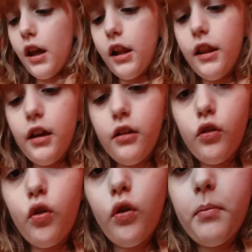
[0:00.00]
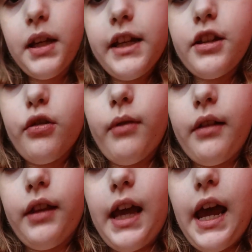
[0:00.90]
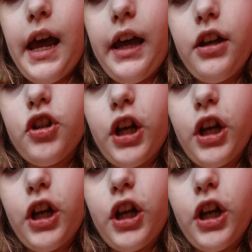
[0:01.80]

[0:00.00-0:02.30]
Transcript: a little piece around the edge.